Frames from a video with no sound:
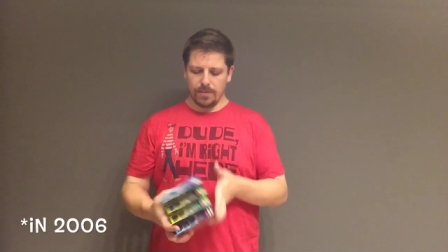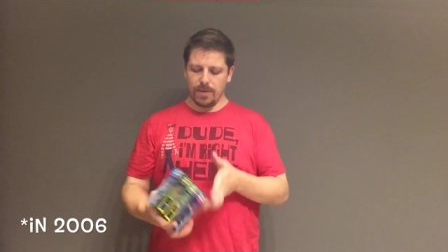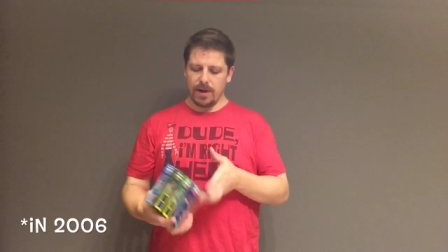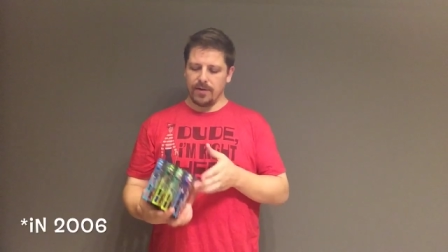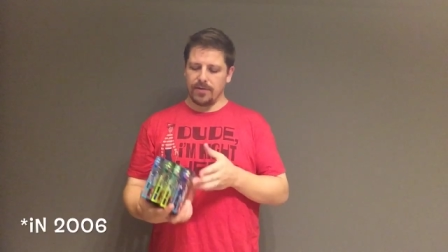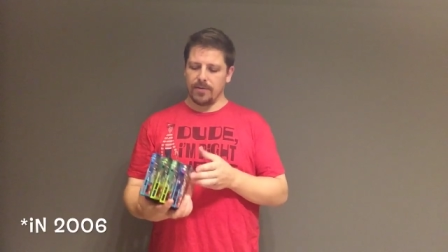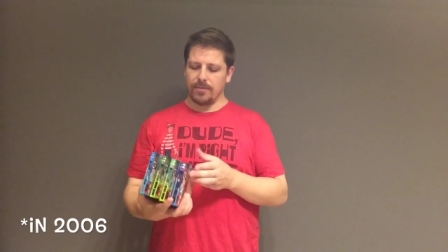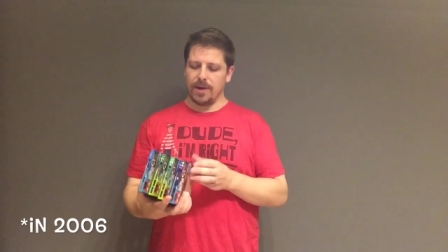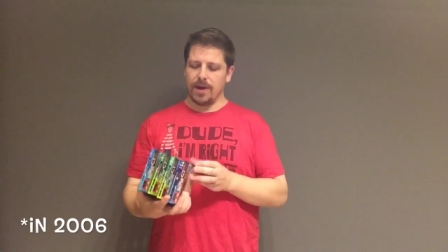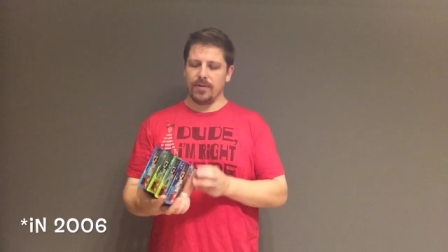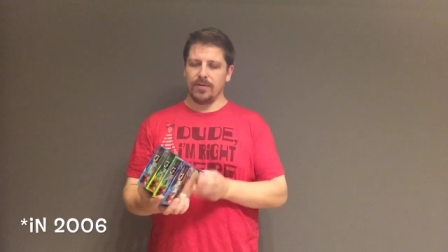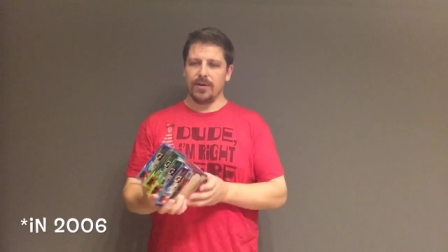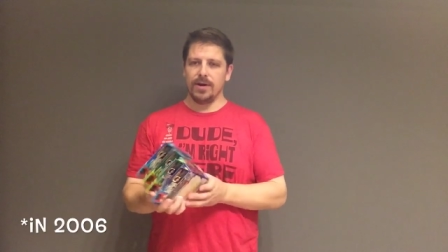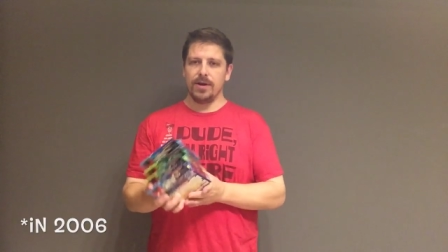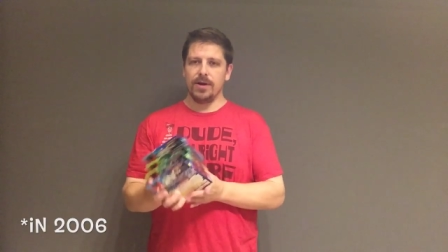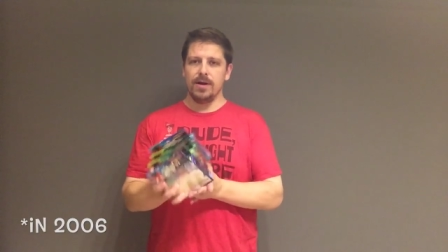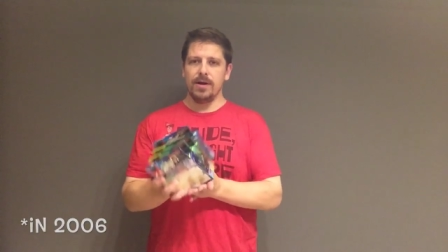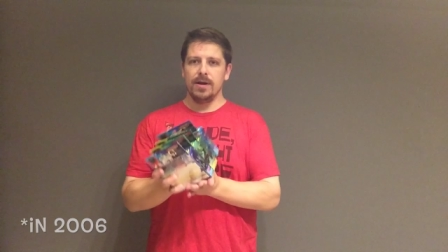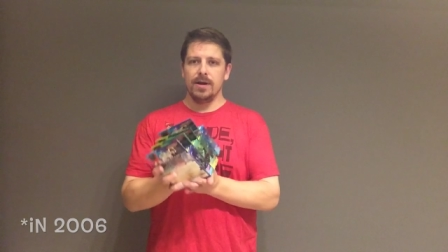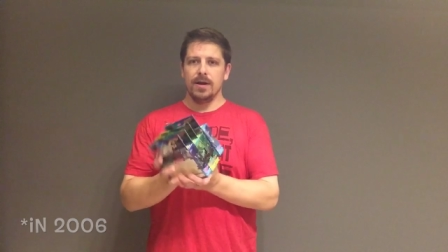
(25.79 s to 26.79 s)
about them out
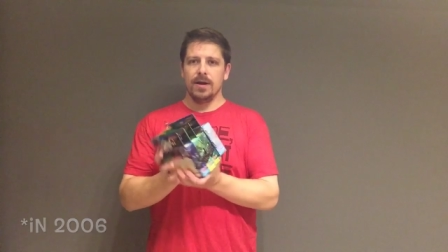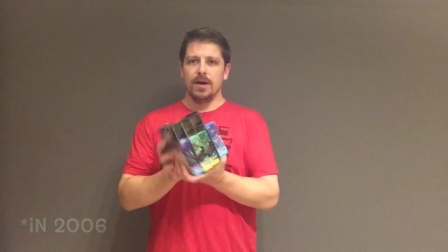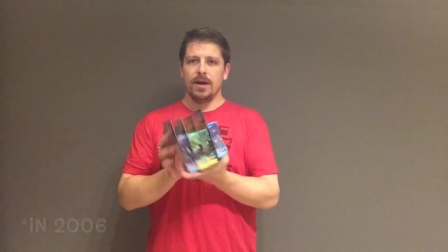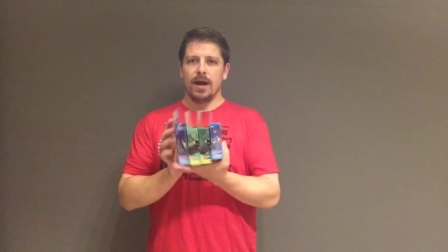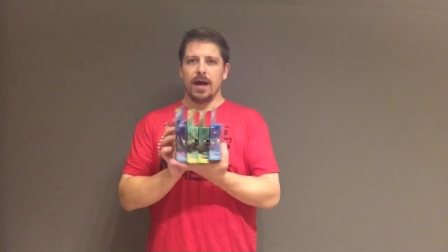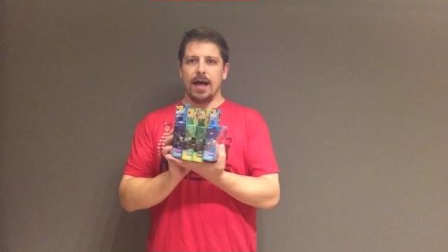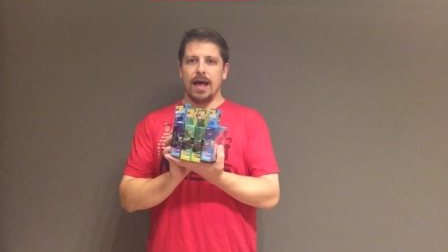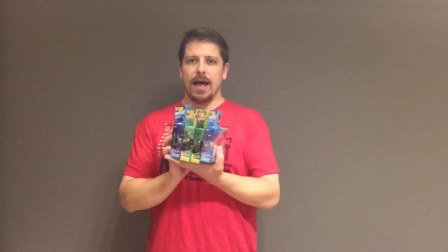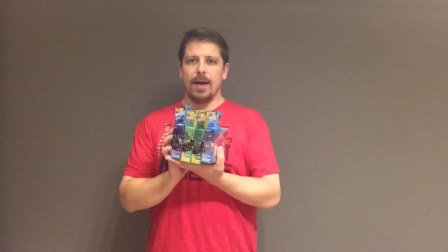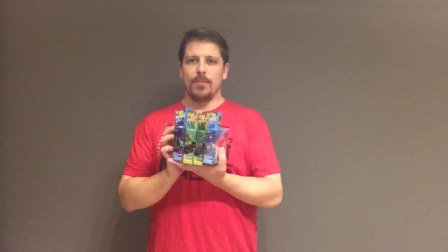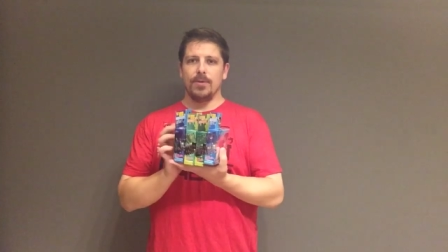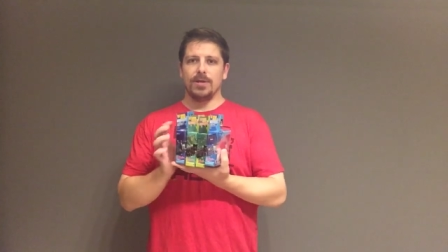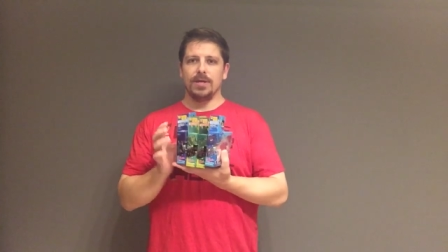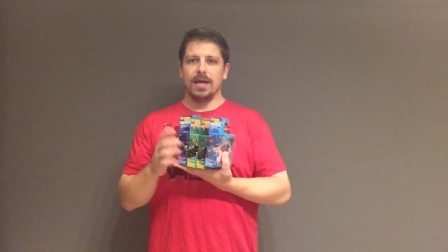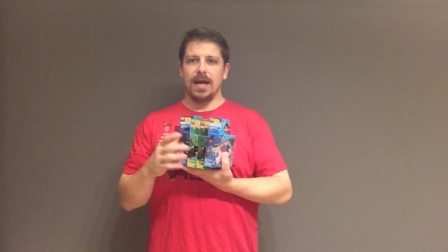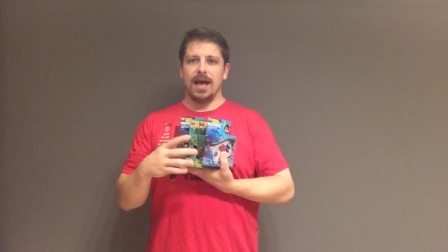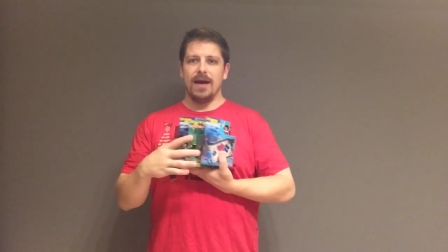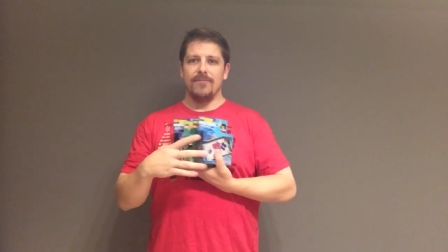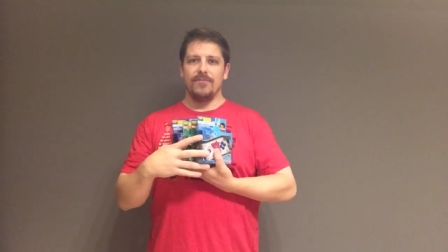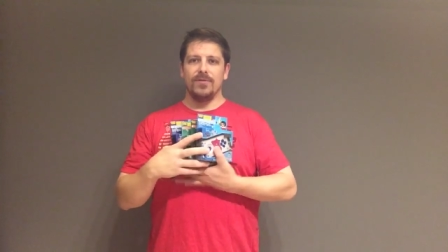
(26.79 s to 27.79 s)
there. I happen
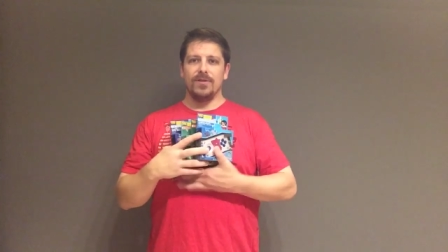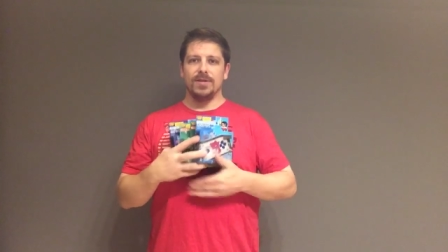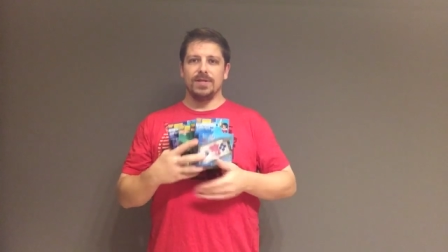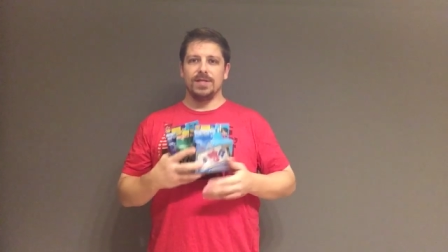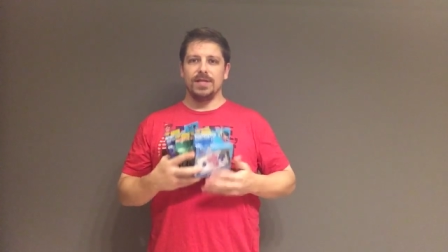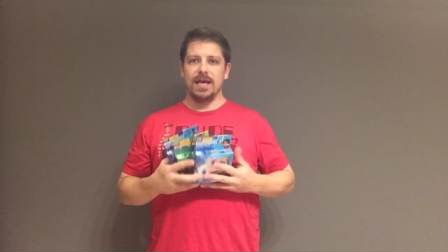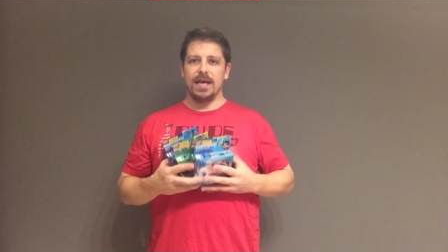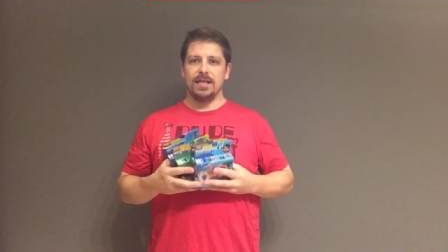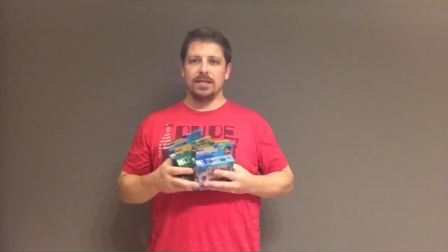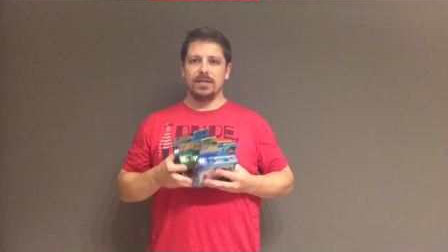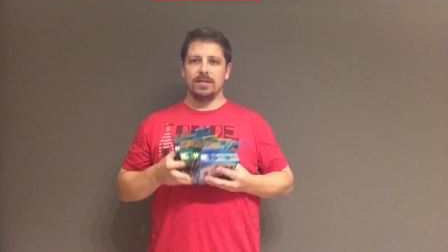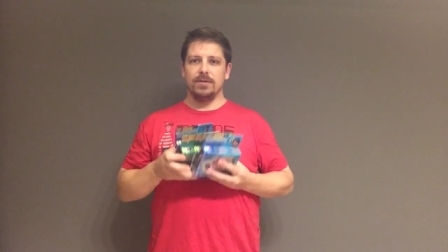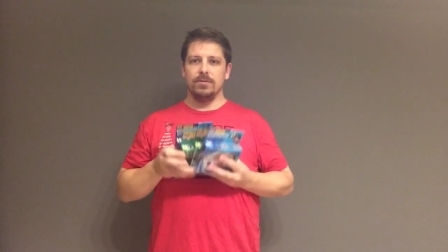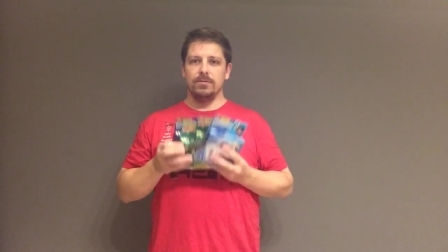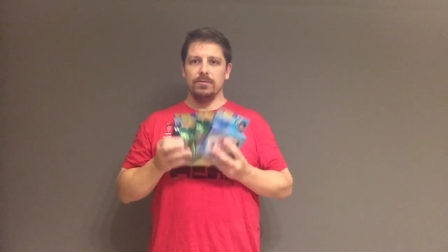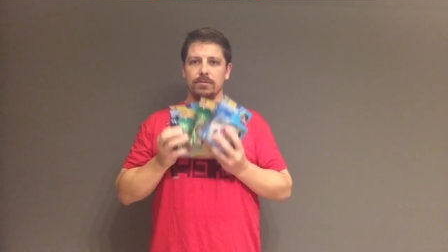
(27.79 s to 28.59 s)
to have the set.